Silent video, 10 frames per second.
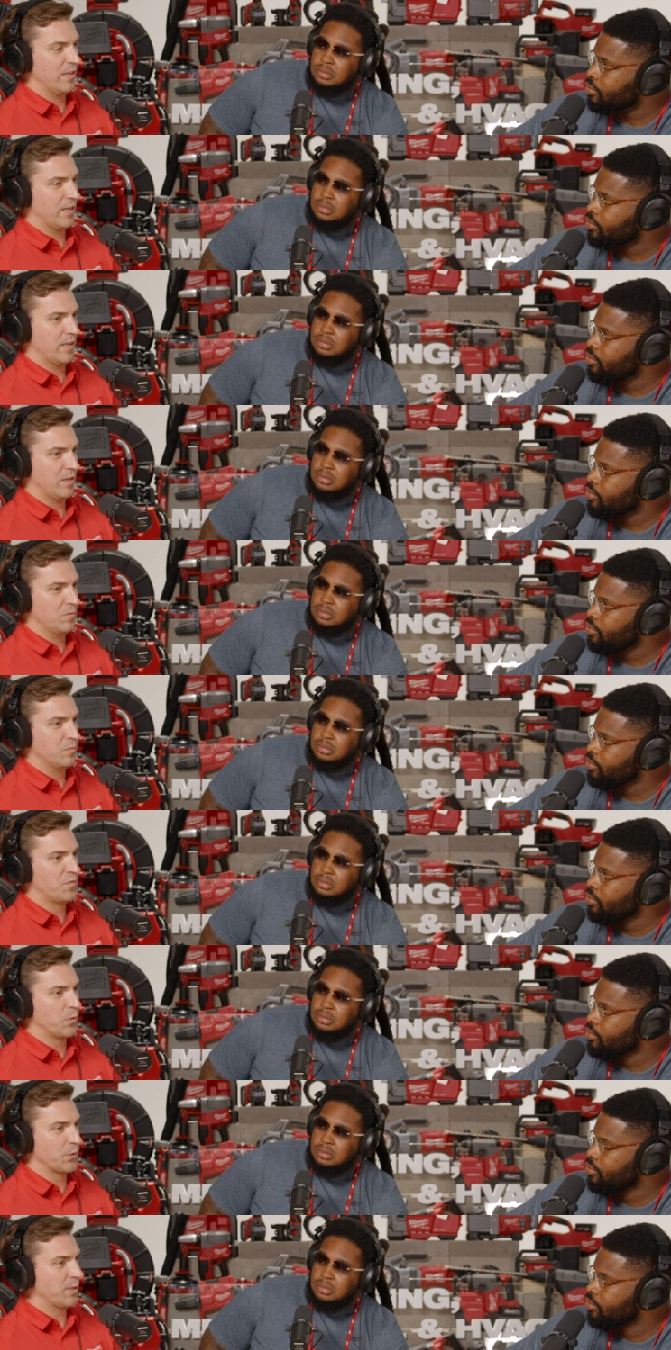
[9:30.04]
Speaker 1: uh,
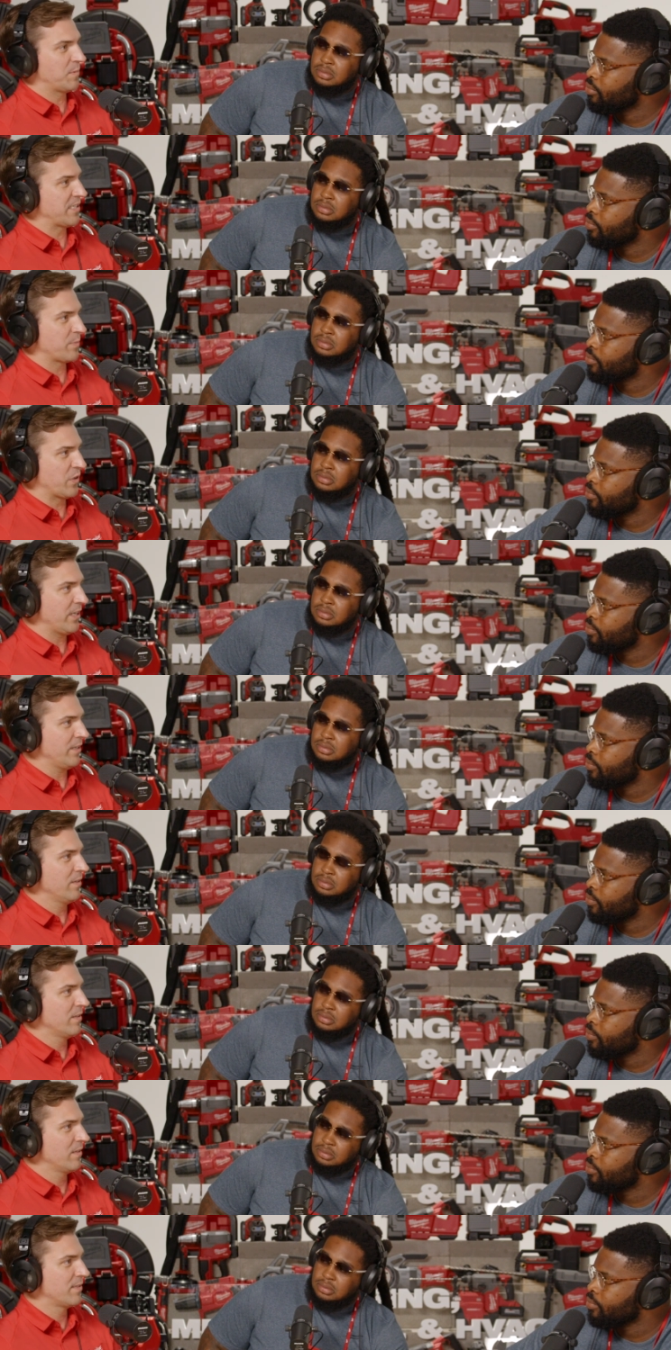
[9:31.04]
fold up display
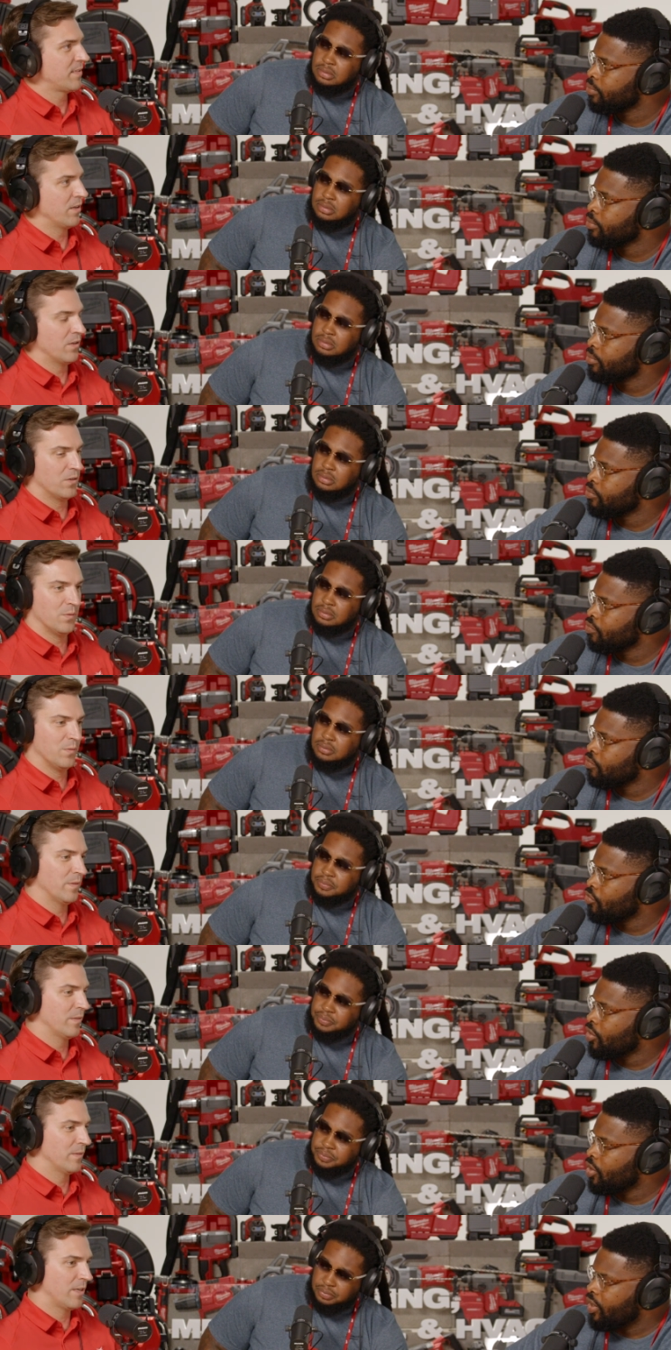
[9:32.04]
so
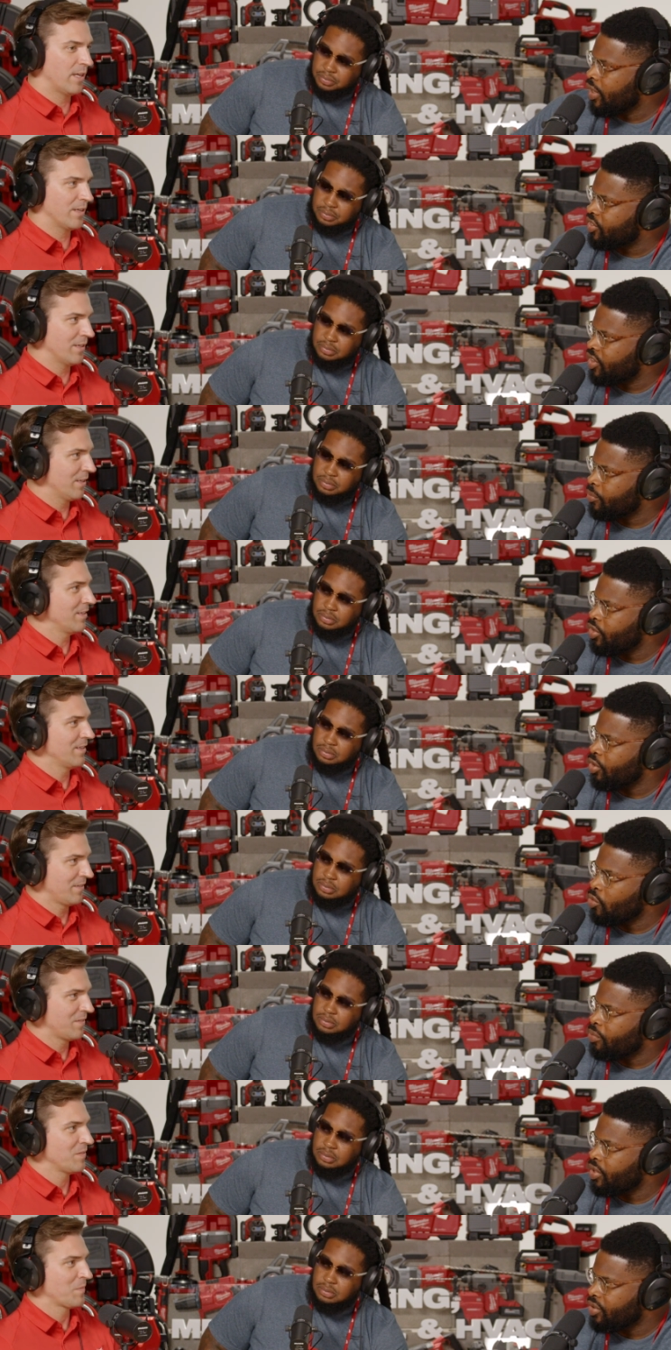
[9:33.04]
yeah i've
Speaker 2: seen when you
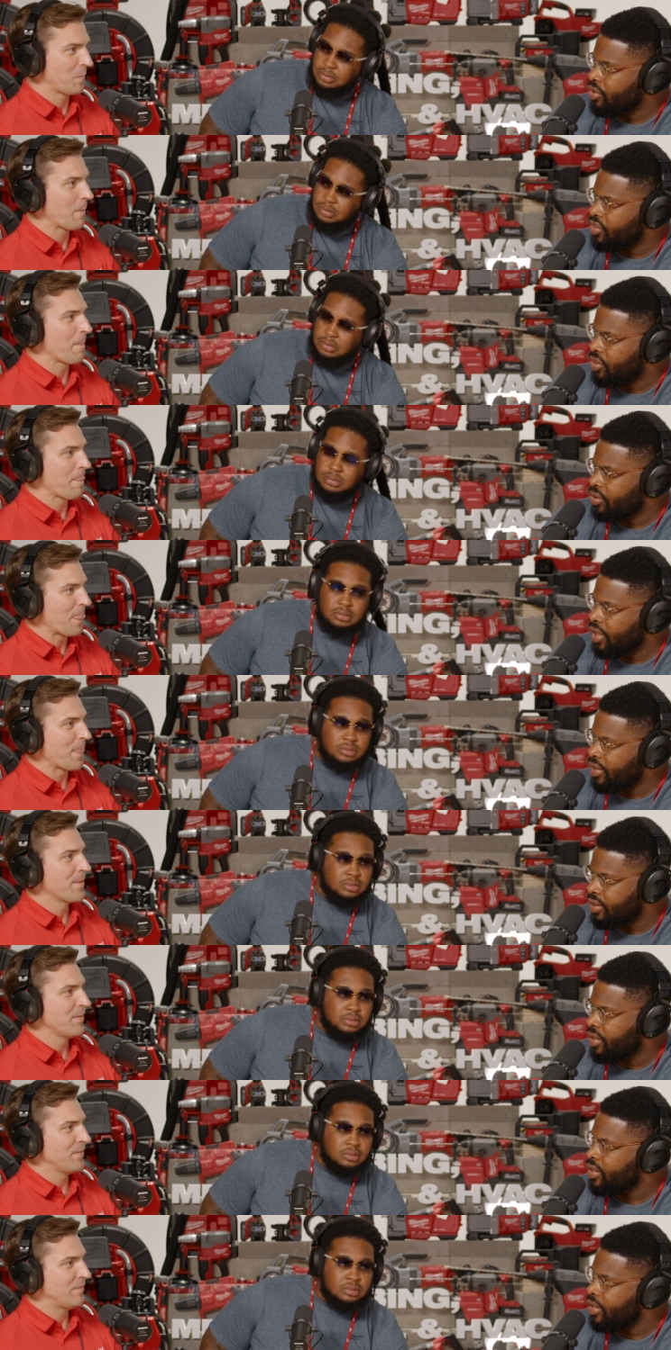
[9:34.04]
open it you could still like
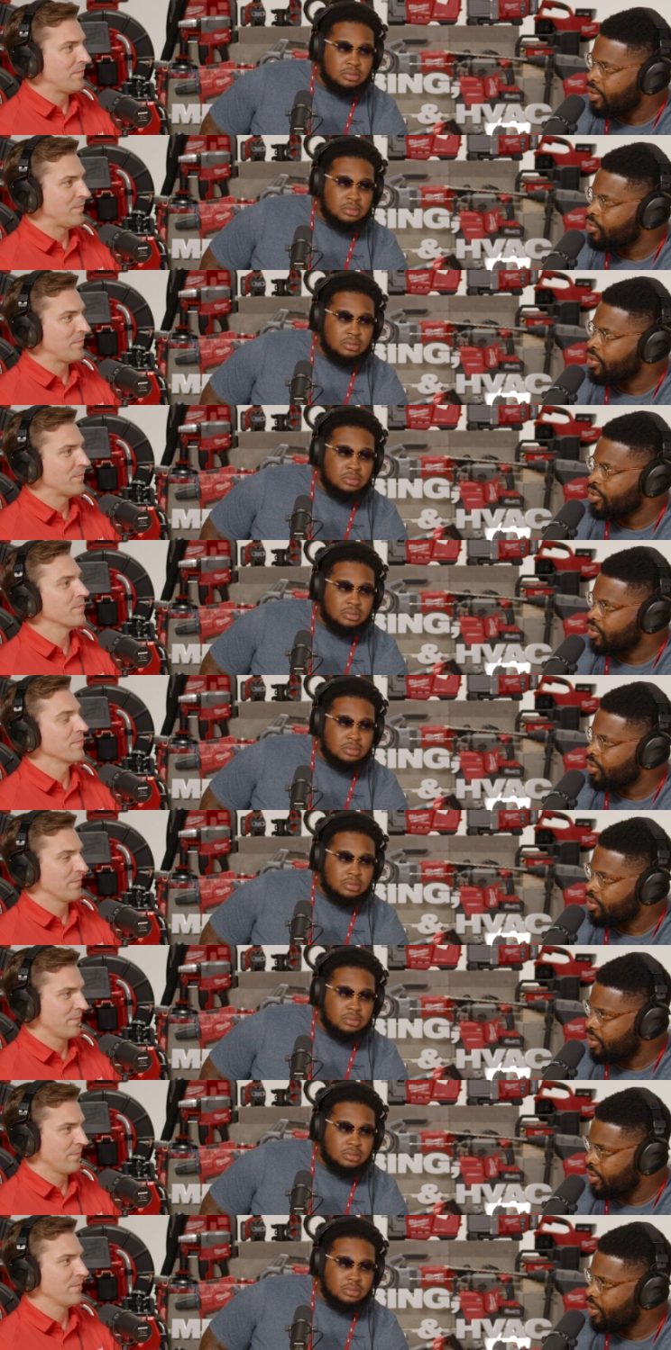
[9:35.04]
take it out you could still
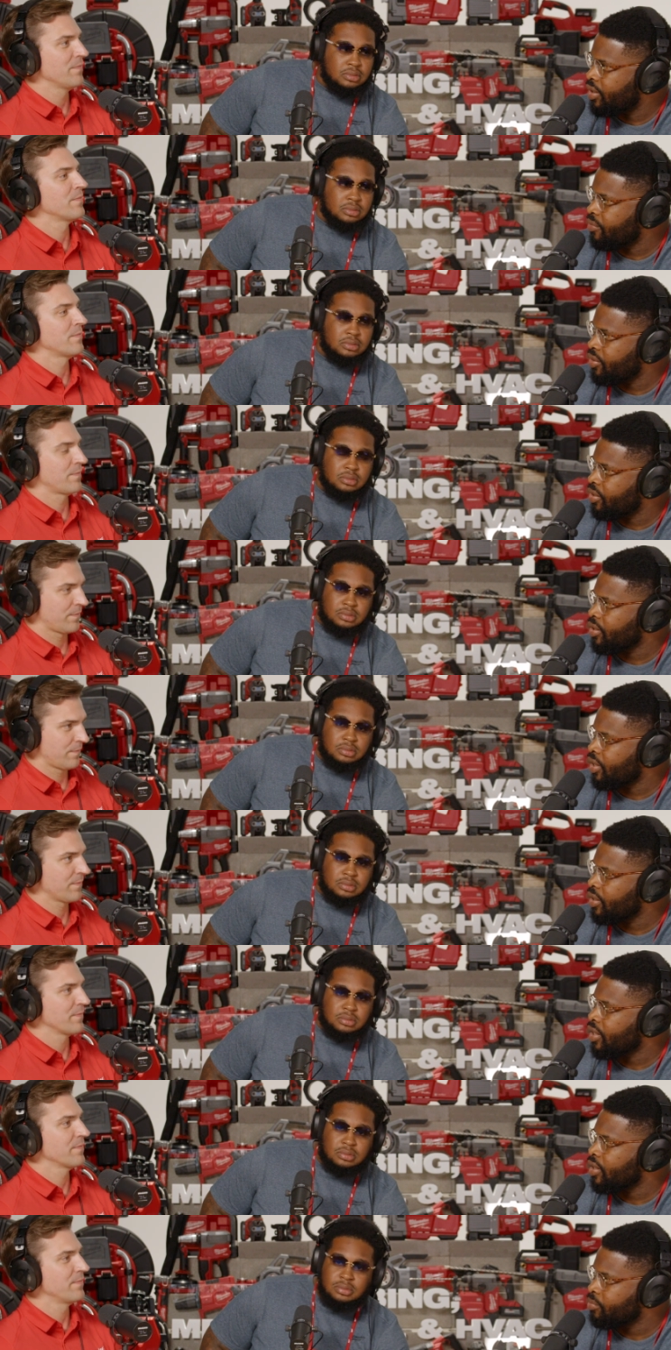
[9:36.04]
clean and everything
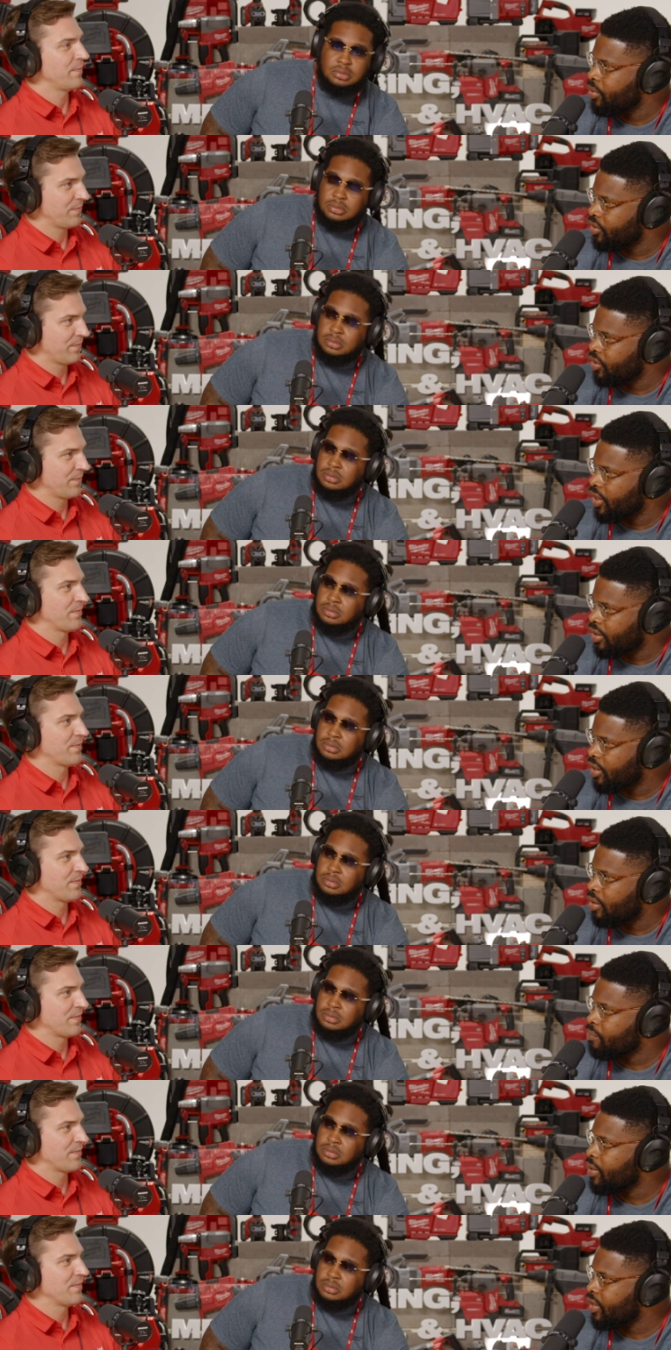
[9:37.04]
like that but it's like
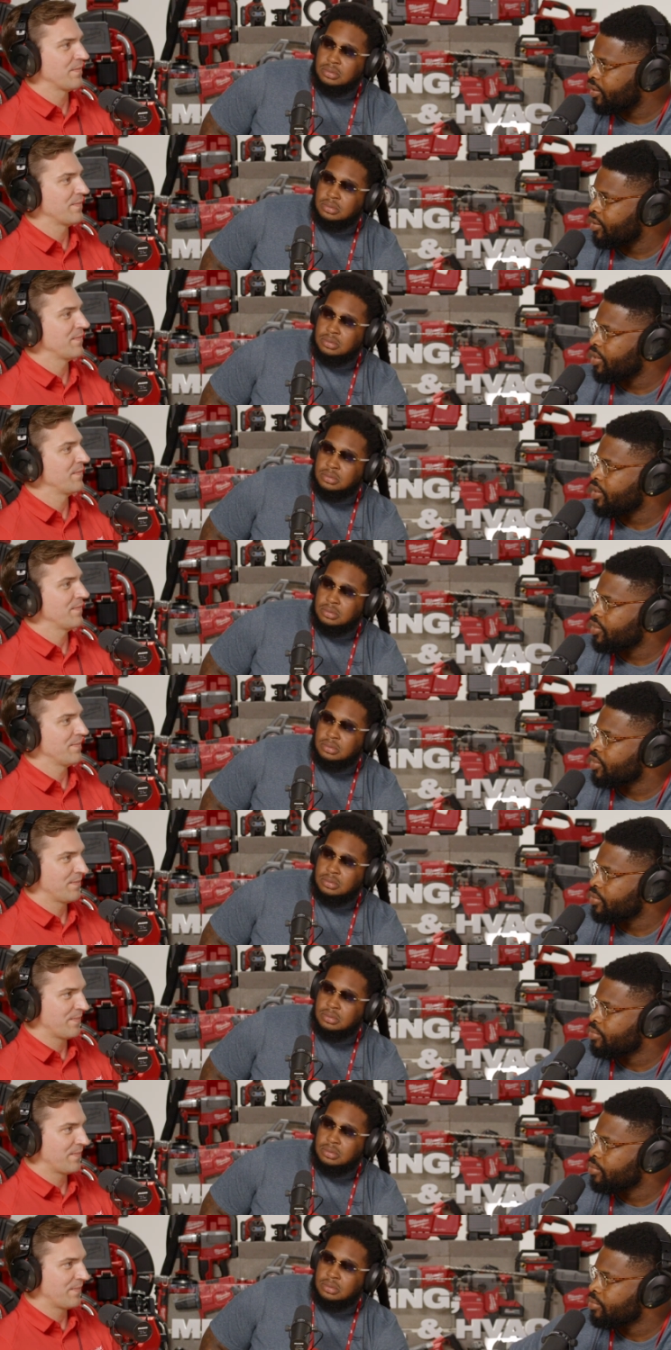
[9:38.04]
compact and that's